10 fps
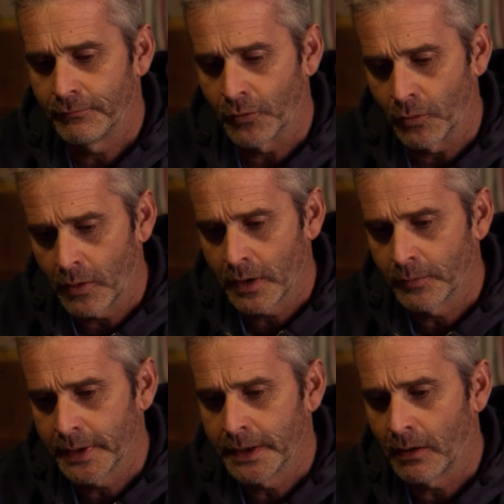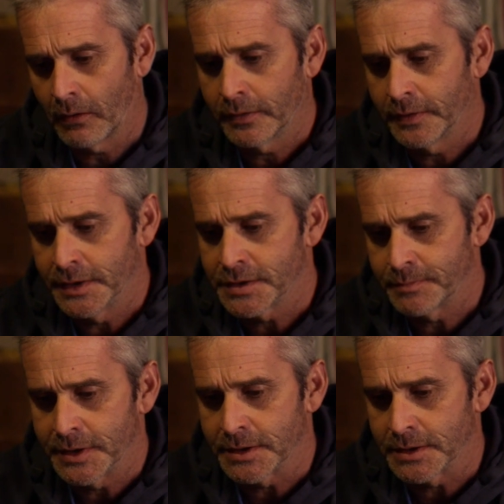for what we are to this
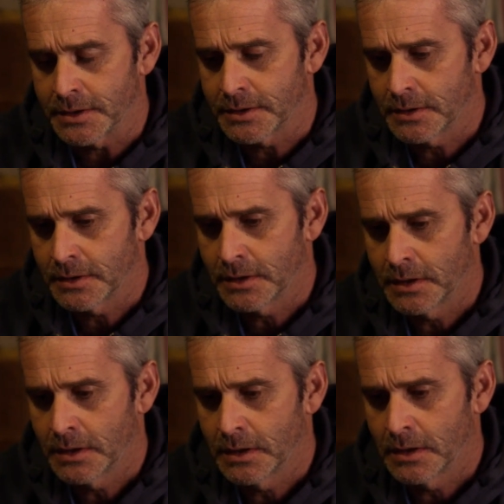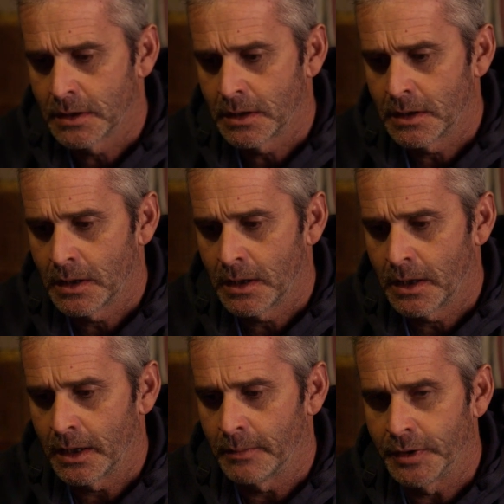business,
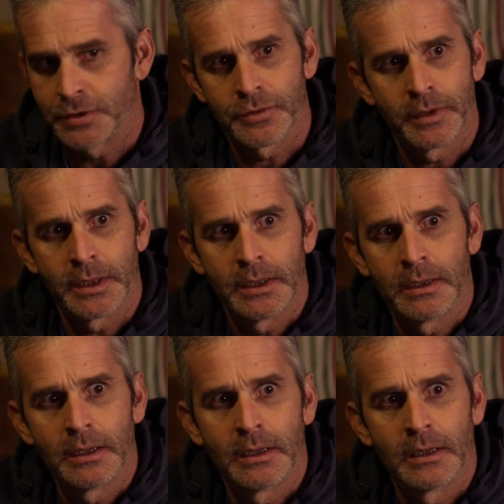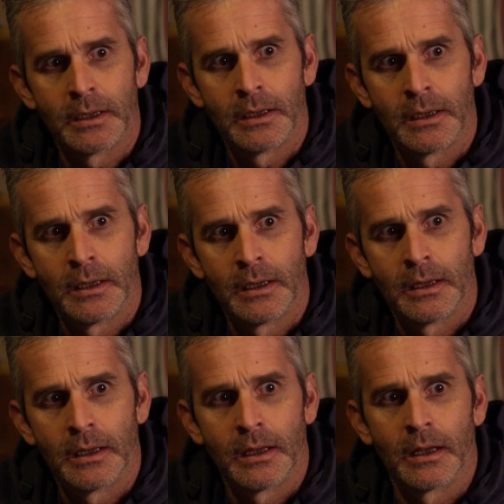and to be treated
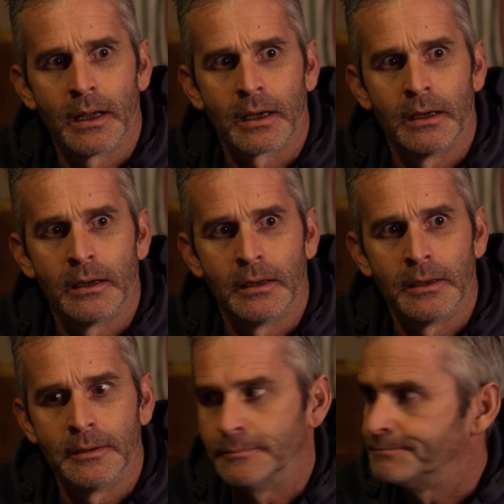like a, uh,